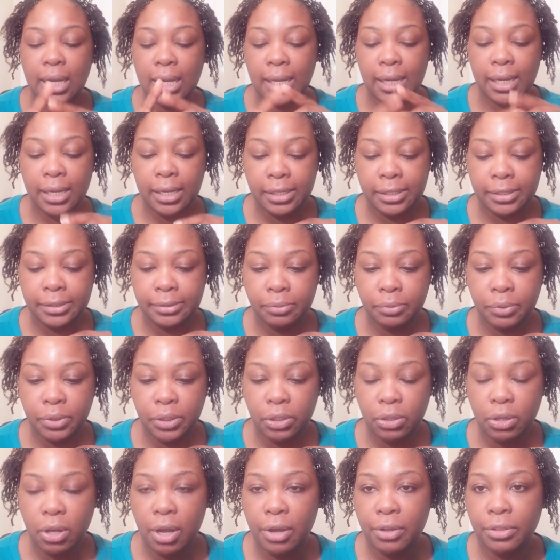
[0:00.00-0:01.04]

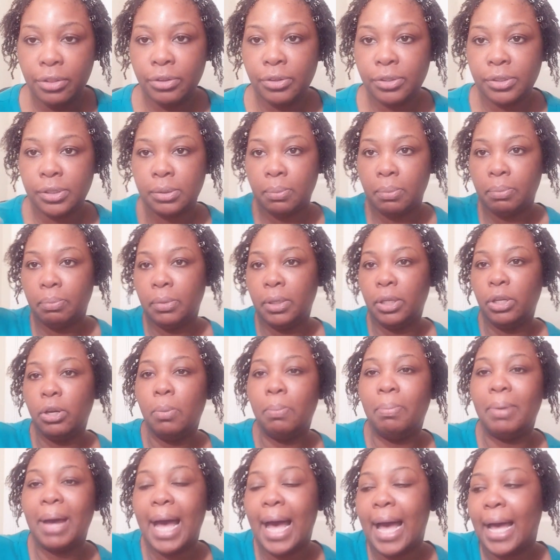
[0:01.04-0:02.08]
what do you call those,
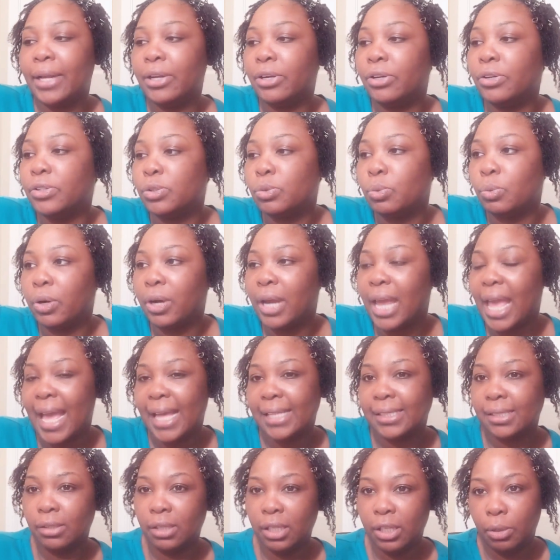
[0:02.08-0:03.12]
little bottles where it
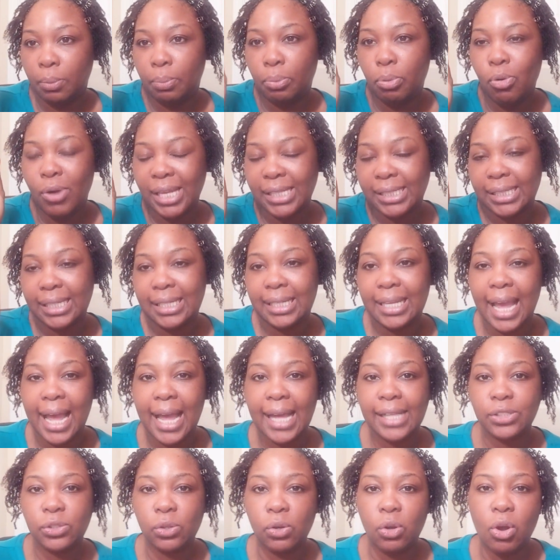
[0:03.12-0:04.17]
has a little pointy
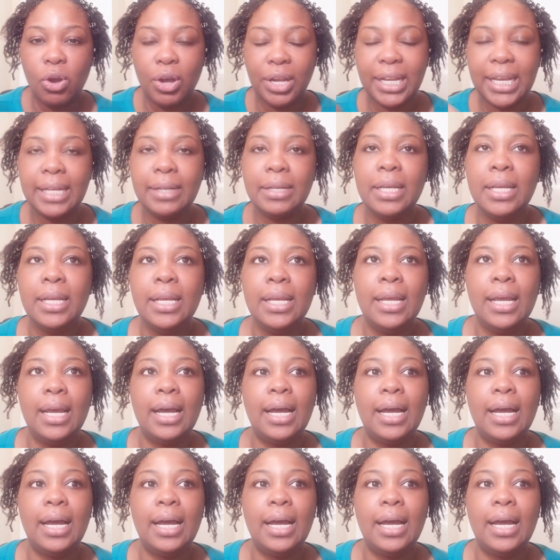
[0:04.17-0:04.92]
nozzle on it